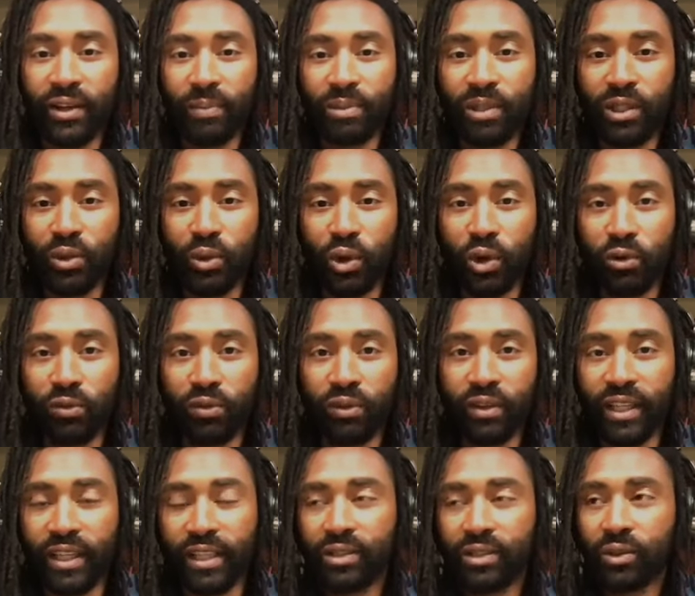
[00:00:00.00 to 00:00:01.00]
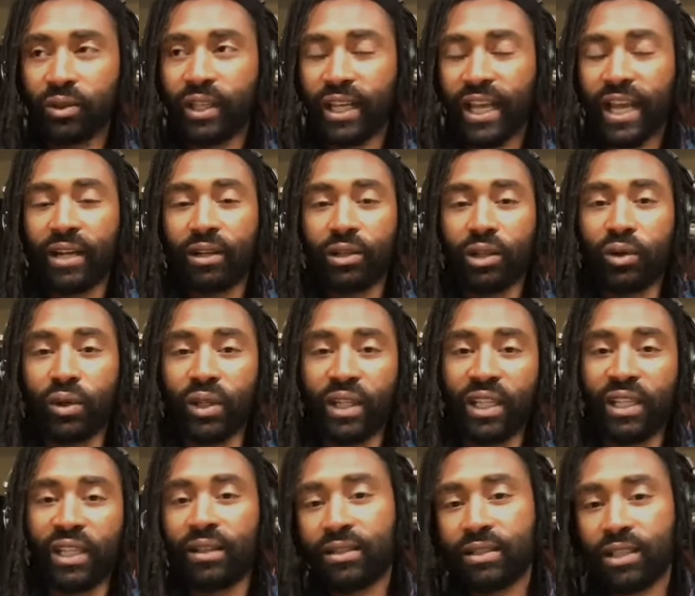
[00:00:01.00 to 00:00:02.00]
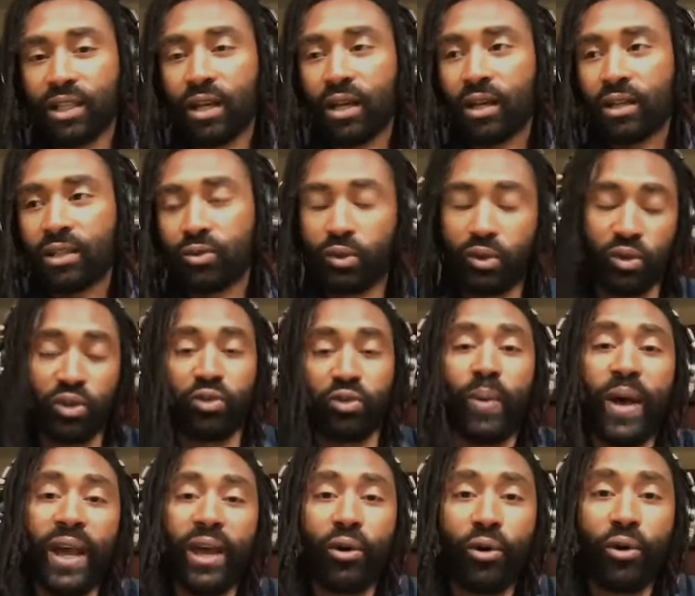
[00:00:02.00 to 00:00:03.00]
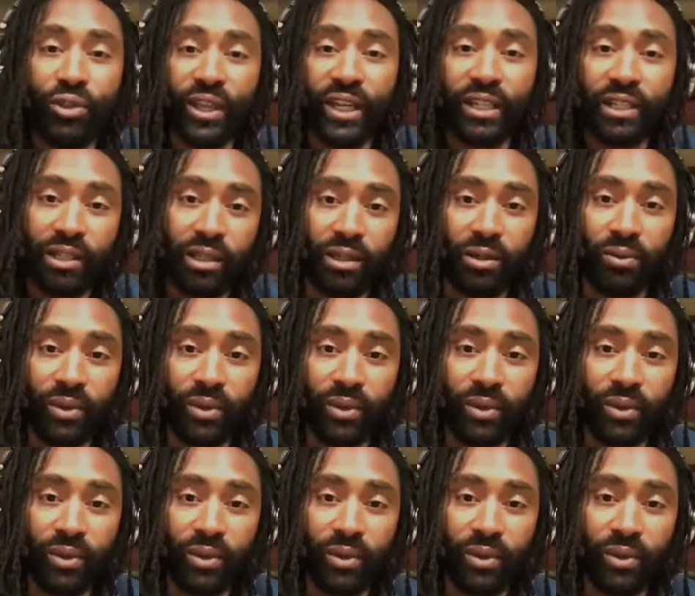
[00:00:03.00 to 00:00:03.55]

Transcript: I'm too old for this, or like I don't know any of the songs, which was my whole thing too.